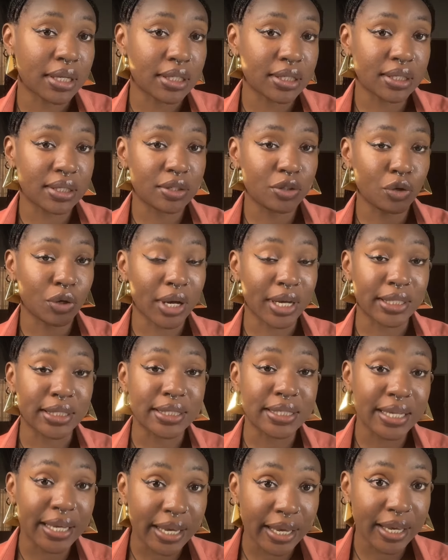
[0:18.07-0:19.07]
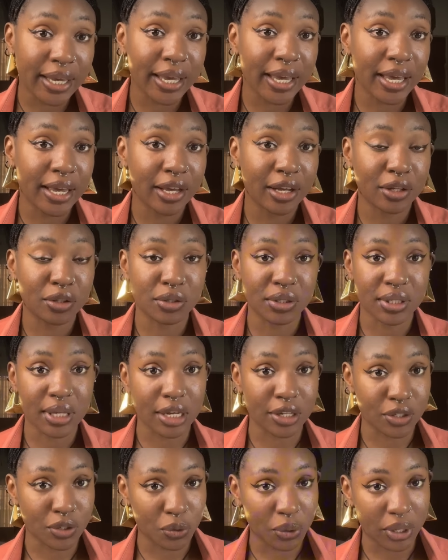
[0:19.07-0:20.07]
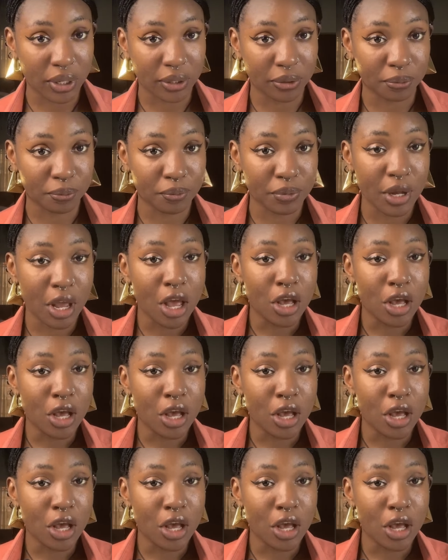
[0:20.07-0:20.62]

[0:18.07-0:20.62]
that you can take to start sewing.